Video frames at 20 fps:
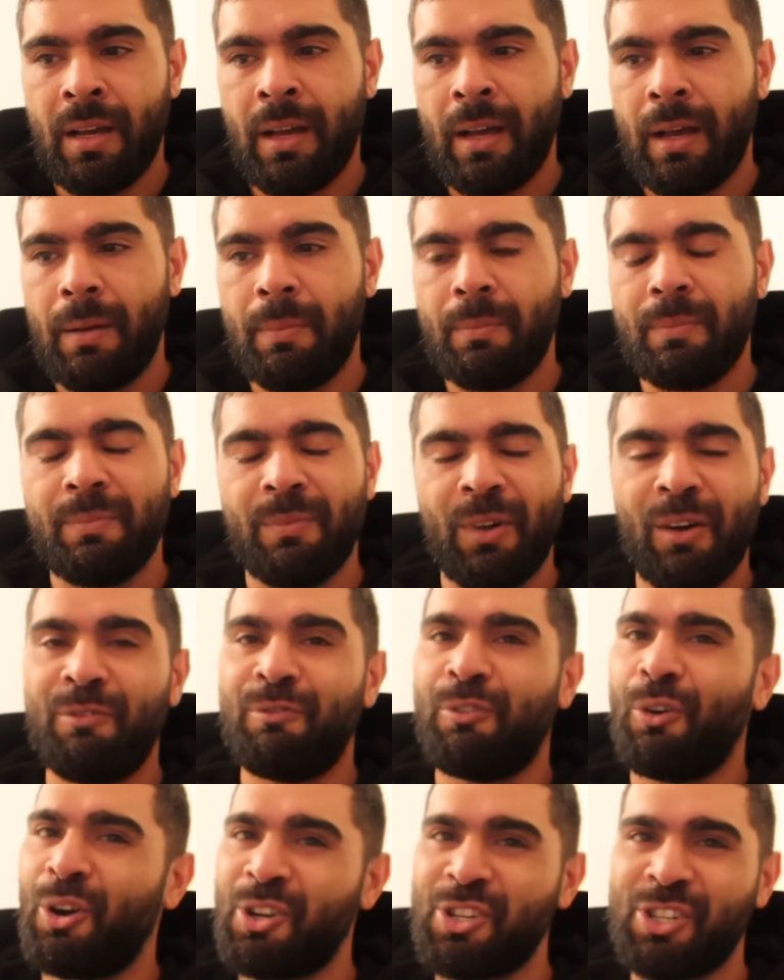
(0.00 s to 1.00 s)
Um,
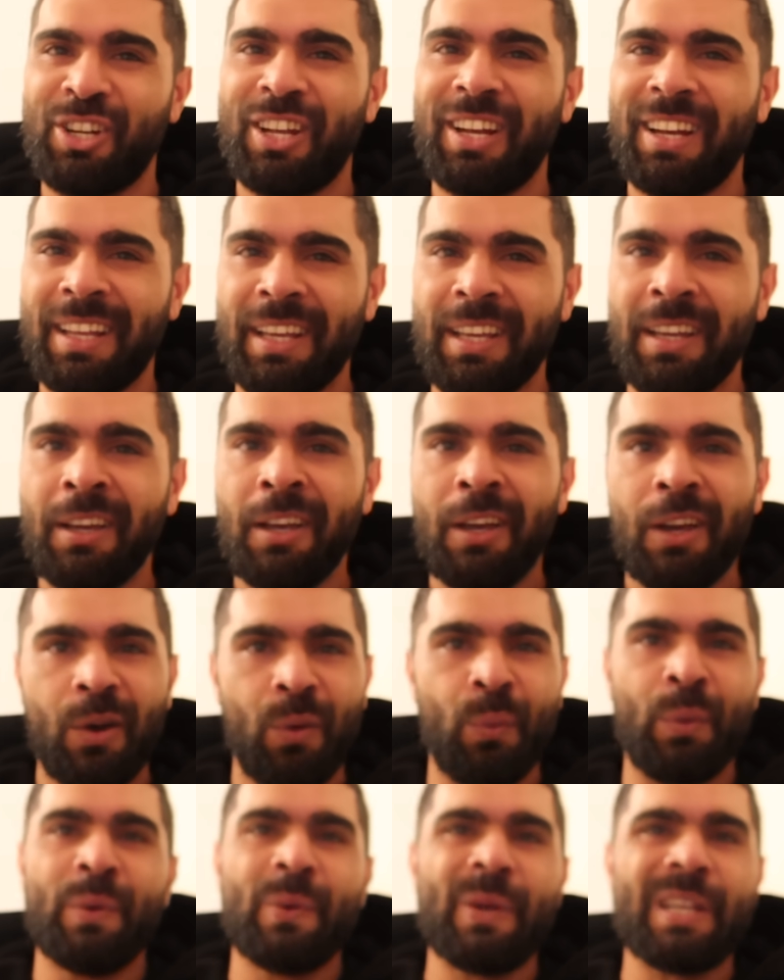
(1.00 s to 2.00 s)
unfortunately,
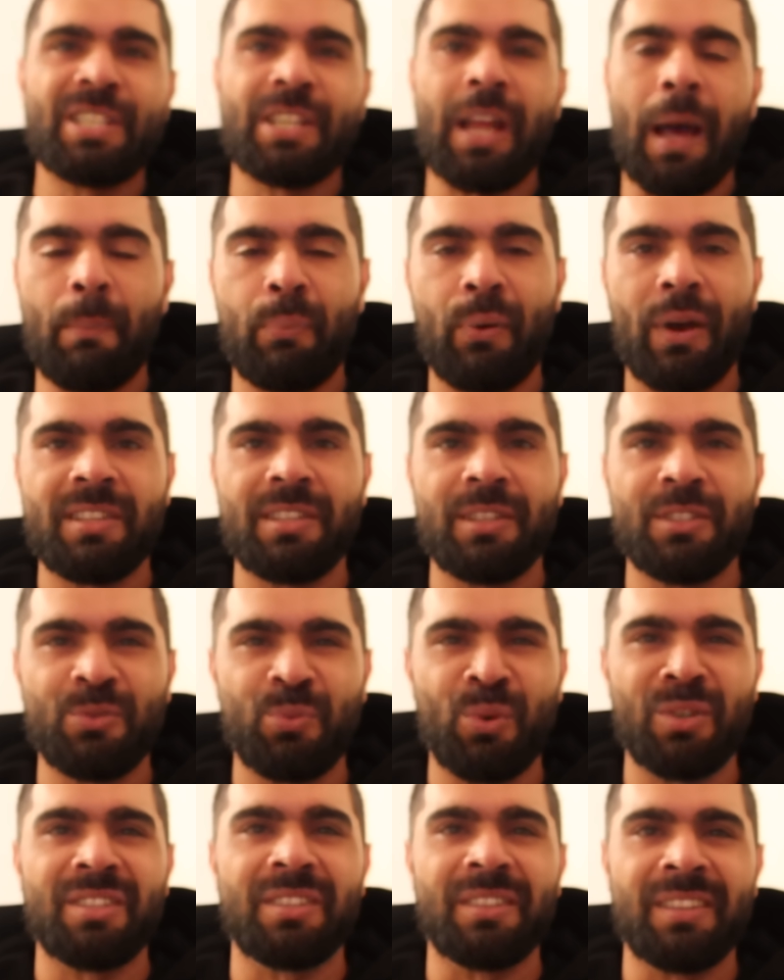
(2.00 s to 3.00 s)
we wish that presence
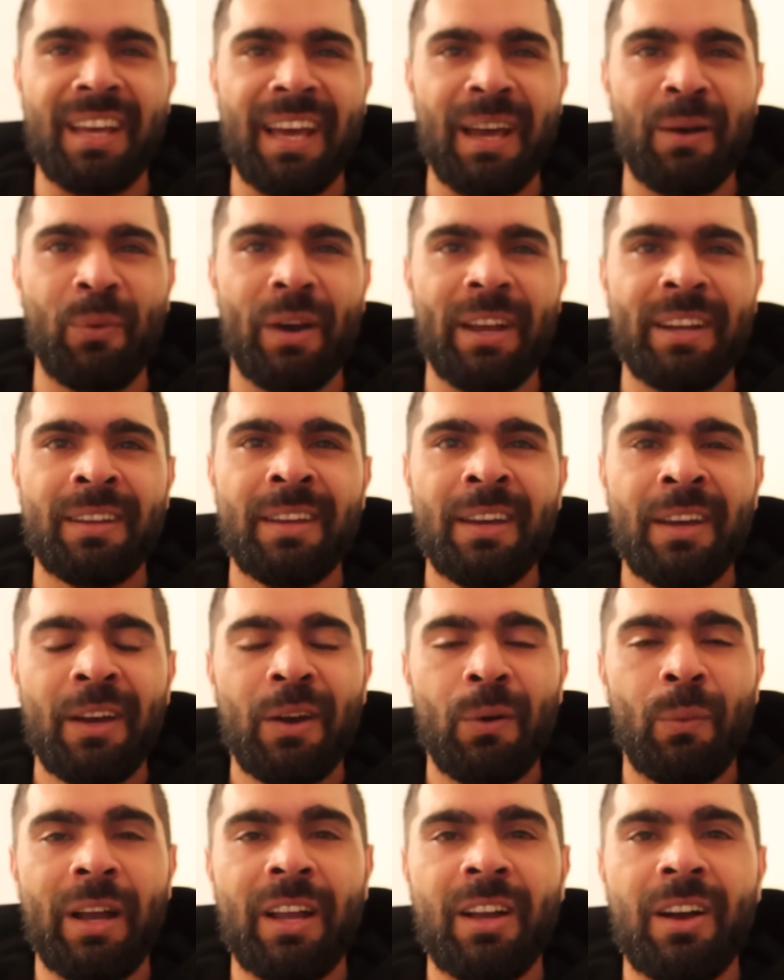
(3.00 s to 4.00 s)
wasn't there when,
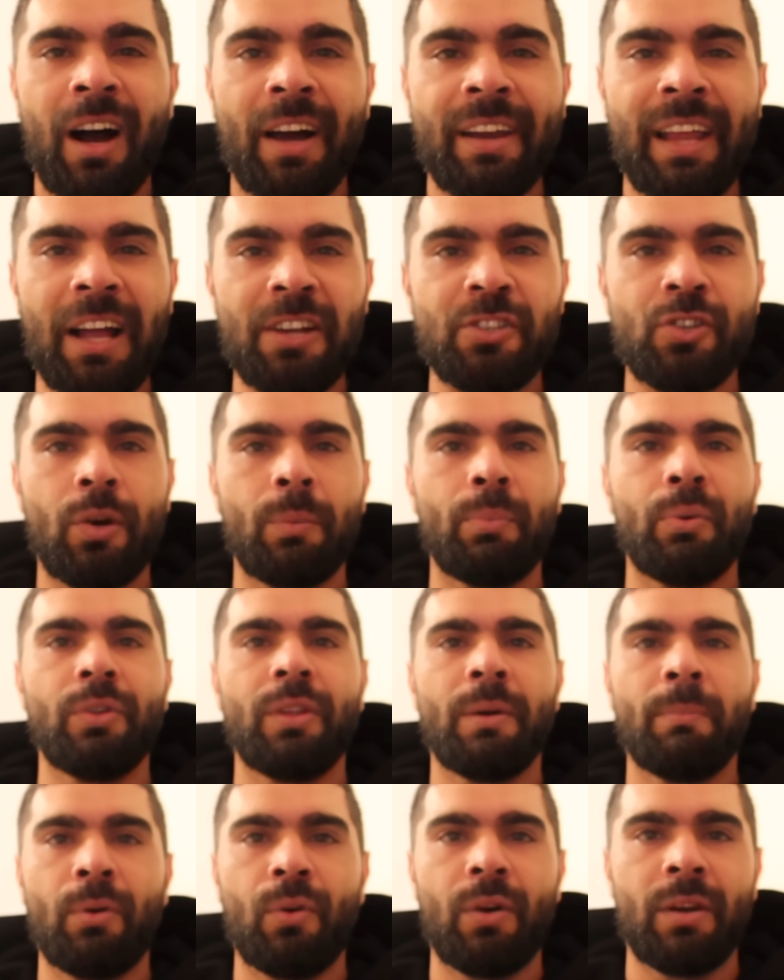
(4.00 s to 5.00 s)
when Garnacho put
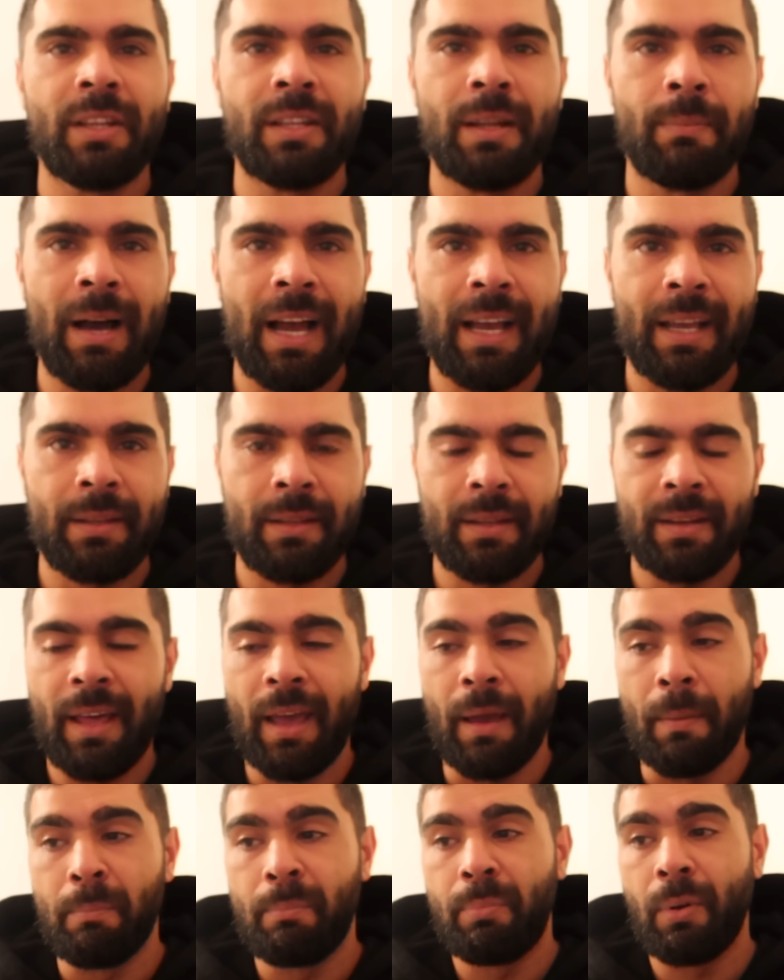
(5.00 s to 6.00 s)
the ball in the back of the
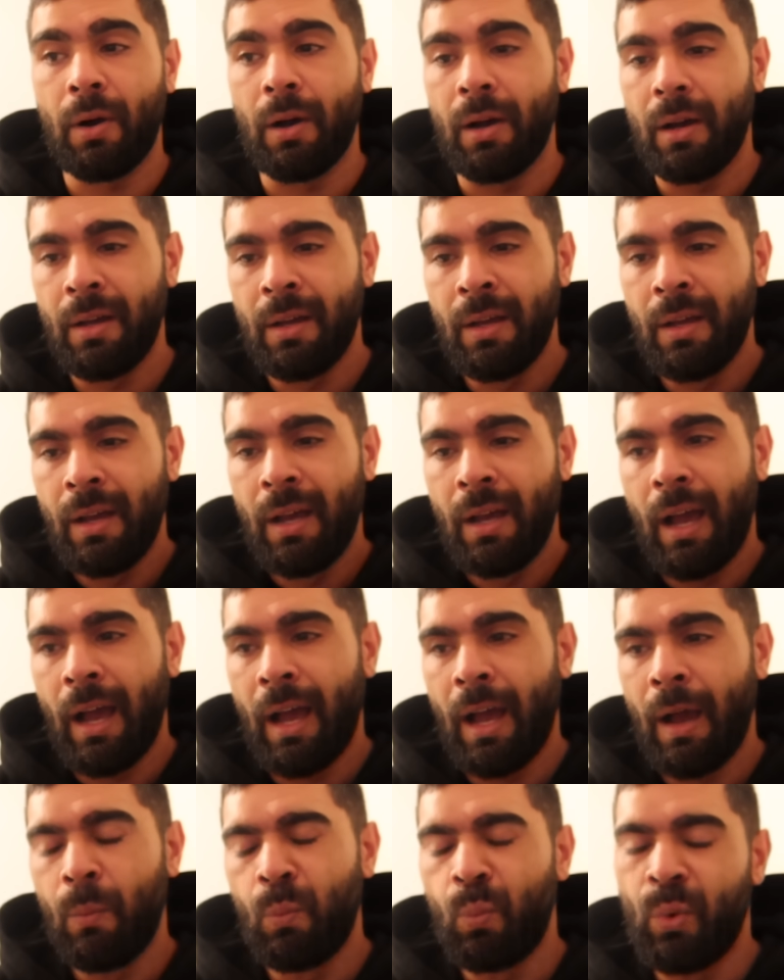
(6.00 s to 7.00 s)
net. But
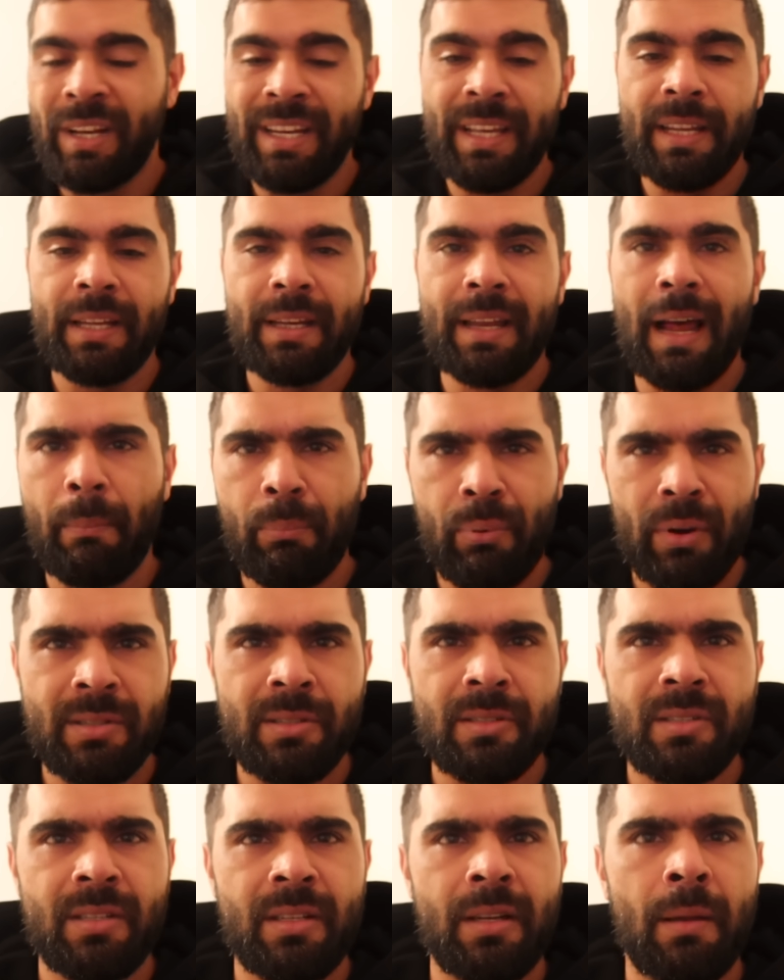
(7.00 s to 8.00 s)
um, we needed that
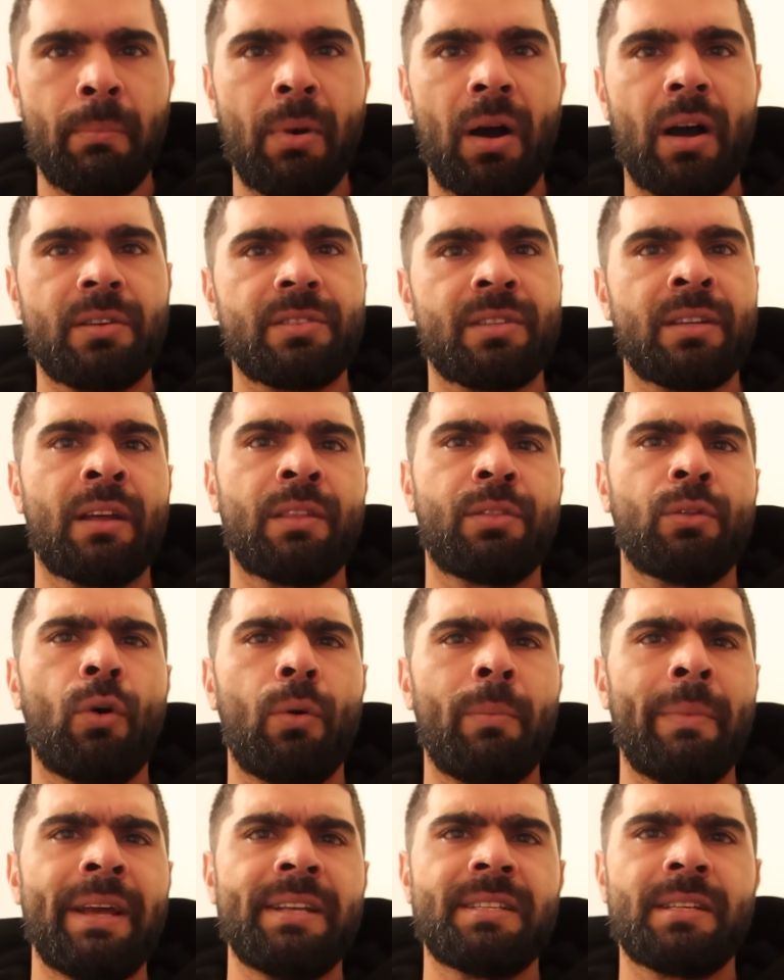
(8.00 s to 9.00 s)
presence in the box, and I
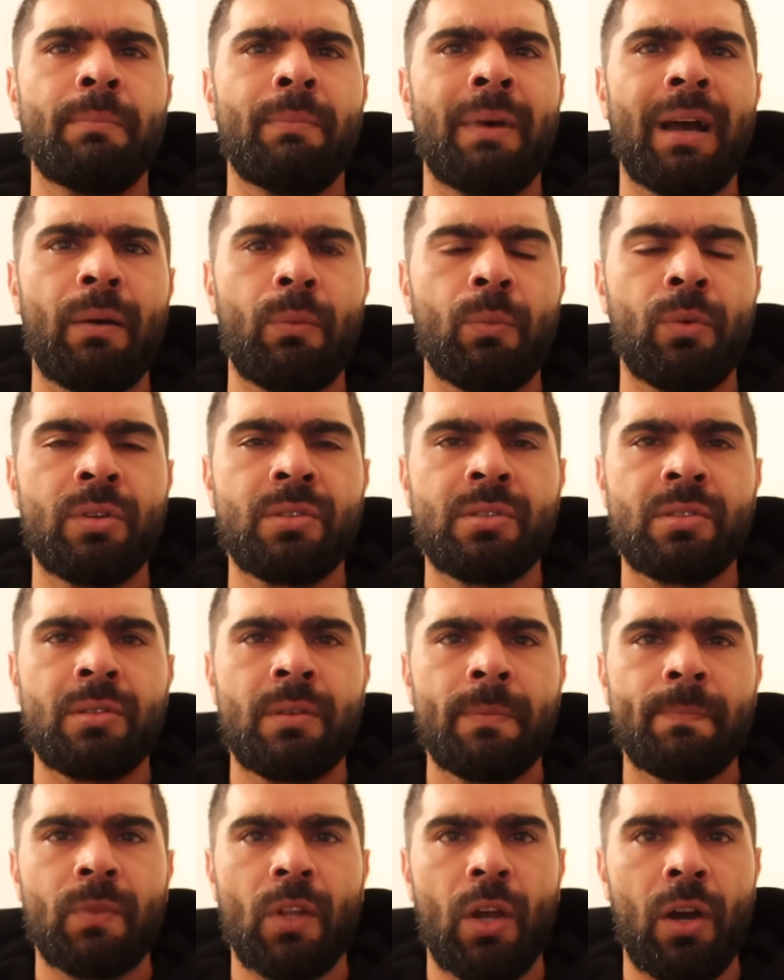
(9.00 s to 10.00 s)
thought Mason Mount was
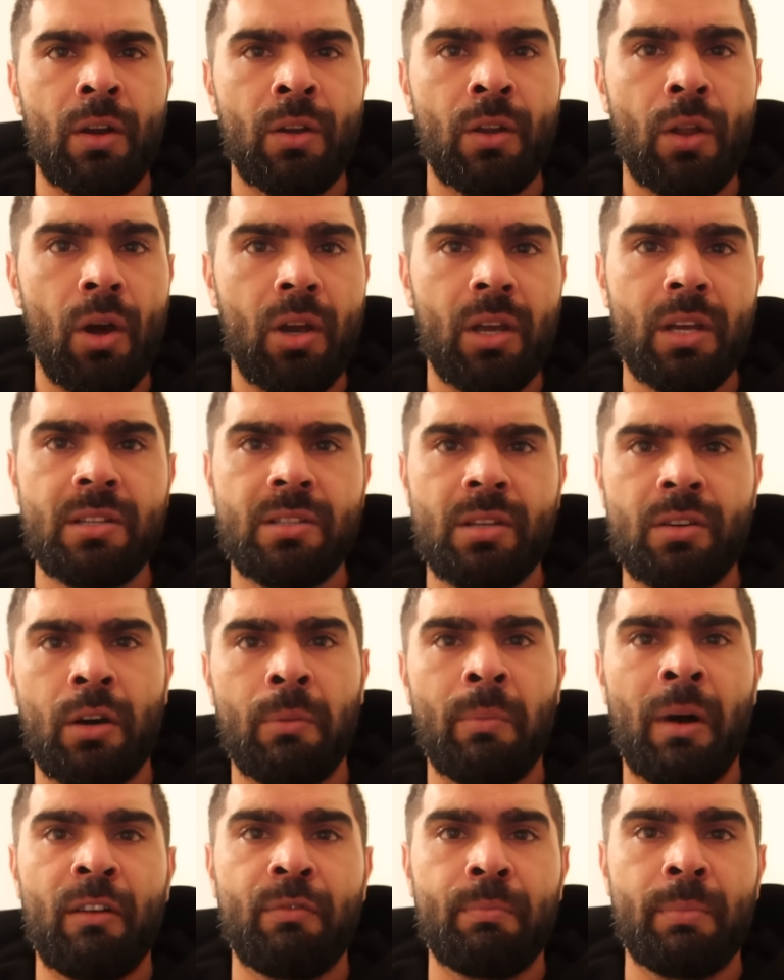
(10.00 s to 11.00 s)
unlucky to
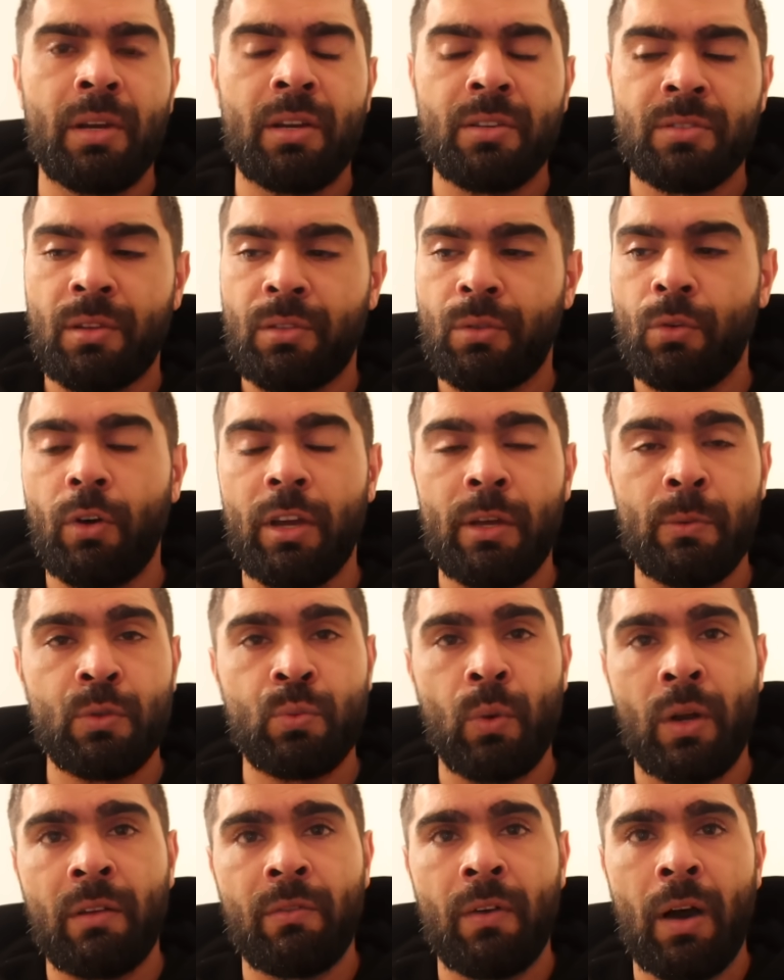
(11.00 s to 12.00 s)
come off because I thought he
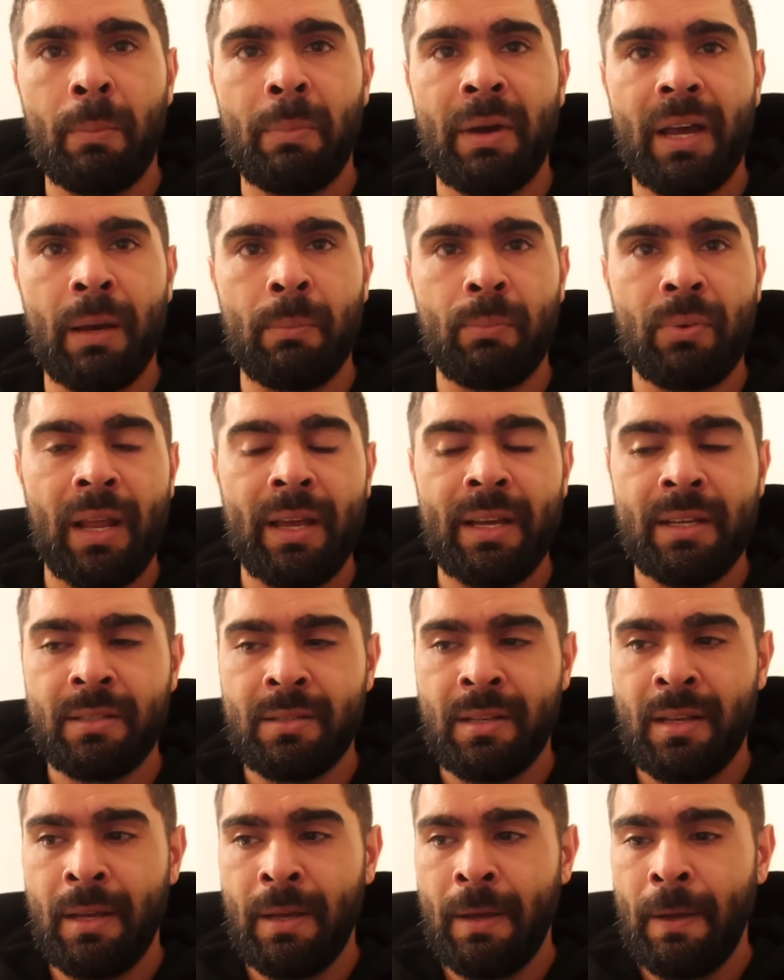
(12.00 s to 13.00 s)
was one of our better players.